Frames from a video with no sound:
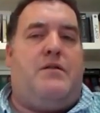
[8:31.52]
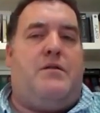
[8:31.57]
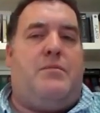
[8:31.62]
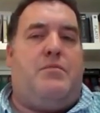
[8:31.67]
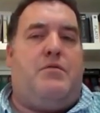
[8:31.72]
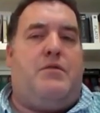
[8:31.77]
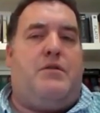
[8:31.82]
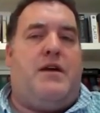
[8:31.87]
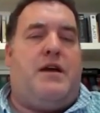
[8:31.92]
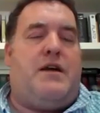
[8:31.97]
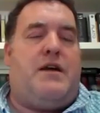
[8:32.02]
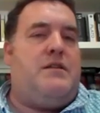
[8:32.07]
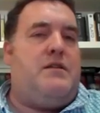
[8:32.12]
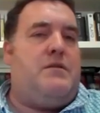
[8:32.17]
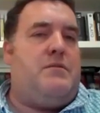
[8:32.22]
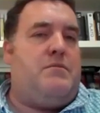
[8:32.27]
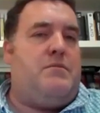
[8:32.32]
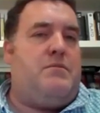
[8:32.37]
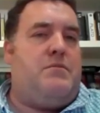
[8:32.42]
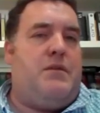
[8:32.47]
to protect
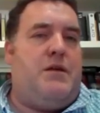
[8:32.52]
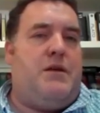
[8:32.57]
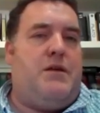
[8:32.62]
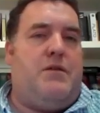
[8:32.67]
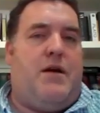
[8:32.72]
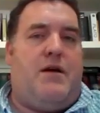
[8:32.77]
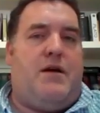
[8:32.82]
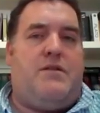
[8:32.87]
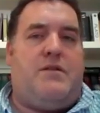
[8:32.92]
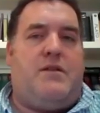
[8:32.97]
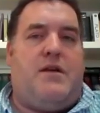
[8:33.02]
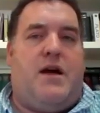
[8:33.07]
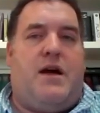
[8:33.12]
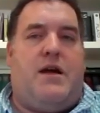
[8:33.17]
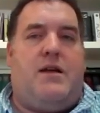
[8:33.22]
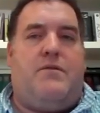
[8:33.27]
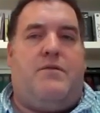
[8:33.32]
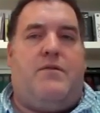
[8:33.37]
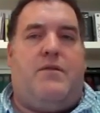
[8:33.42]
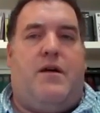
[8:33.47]
him,
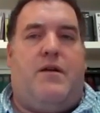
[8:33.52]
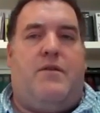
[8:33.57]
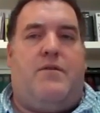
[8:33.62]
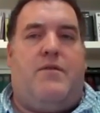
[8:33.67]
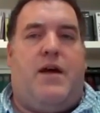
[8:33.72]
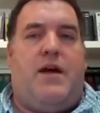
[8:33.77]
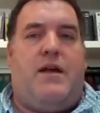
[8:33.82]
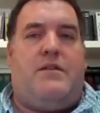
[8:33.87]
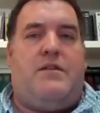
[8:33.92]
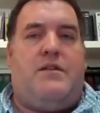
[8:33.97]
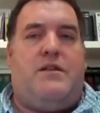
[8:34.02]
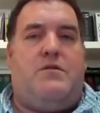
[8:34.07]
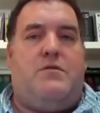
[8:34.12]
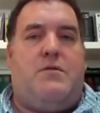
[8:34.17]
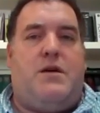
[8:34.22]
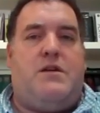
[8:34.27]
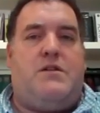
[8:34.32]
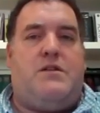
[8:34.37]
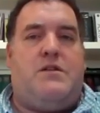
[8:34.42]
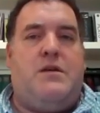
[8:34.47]
outside of that
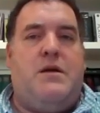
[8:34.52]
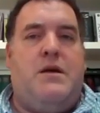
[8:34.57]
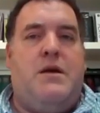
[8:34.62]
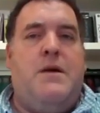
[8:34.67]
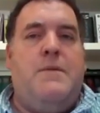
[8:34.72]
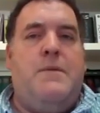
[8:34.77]
situation.